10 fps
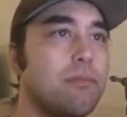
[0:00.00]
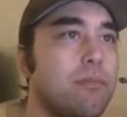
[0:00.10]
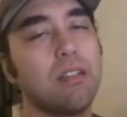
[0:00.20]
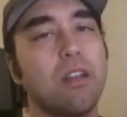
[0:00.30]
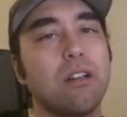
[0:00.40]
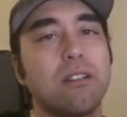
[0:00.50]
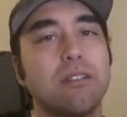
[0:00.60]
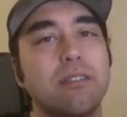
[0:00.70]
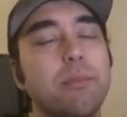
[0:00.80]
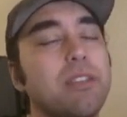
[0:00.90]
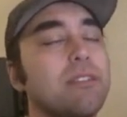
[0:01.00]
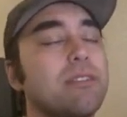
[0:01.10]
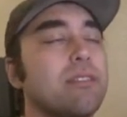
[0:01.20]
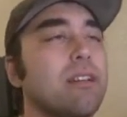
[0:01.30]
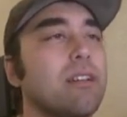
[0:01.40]
Along some of
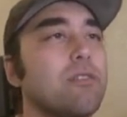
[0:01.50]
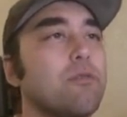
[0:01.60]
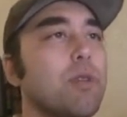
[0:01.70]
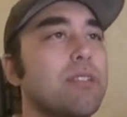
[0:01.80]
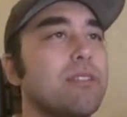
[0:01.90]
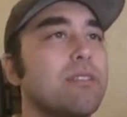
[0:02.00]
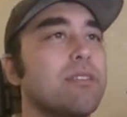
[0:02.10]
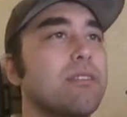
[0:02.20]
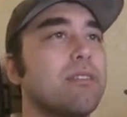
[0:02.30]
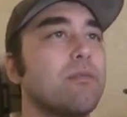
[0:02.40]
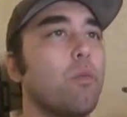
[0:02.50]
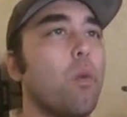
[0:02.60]
these uh, reasons